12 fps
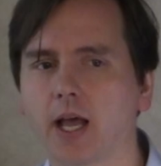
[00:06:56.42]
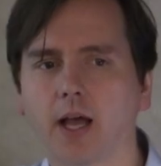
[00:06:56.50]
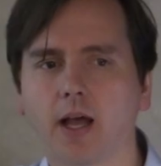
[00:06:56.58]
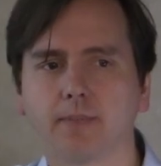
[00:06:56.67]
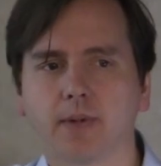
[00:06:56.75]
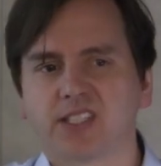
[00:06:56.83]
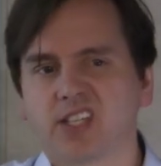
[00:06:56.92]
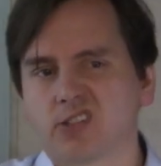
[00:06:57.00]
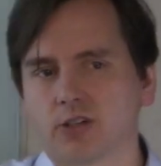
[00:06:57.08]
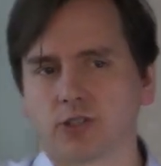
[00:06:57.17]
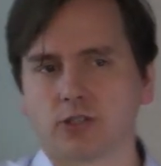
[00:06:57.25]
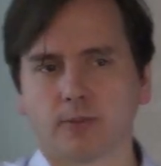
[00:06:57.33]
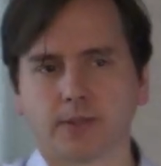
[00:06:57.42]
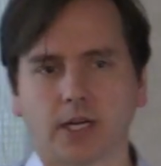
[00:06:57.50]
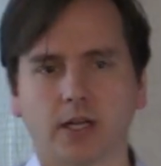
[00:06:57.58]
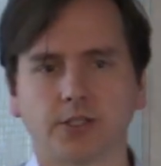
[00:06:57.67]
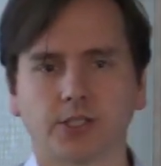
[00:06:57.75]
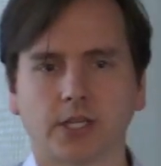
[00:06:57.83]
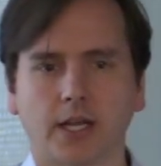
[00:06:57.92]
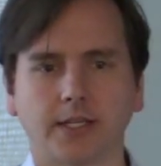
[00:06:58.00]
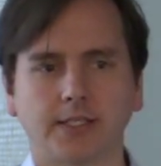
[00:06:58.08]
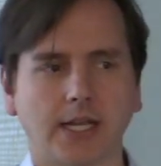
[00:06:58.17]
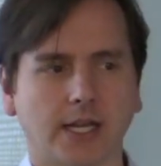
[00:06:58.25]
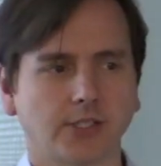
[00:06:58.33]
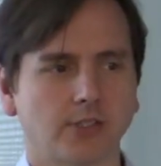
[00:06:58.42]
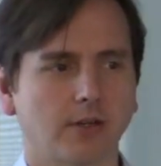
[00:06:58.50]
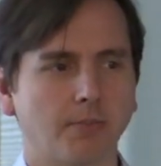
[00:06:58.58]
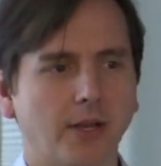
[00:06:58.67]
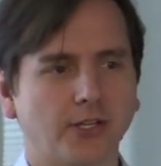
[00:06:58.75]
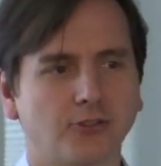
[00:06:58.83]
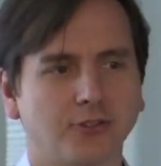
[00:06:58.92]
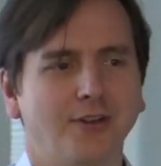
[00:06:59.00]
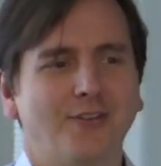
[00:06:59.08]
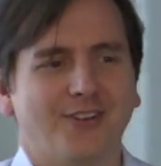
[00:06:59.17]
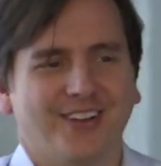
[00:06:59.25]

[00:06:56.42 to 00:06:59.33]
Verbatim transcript: I, I, my sister's a dermatologist. I text her pictures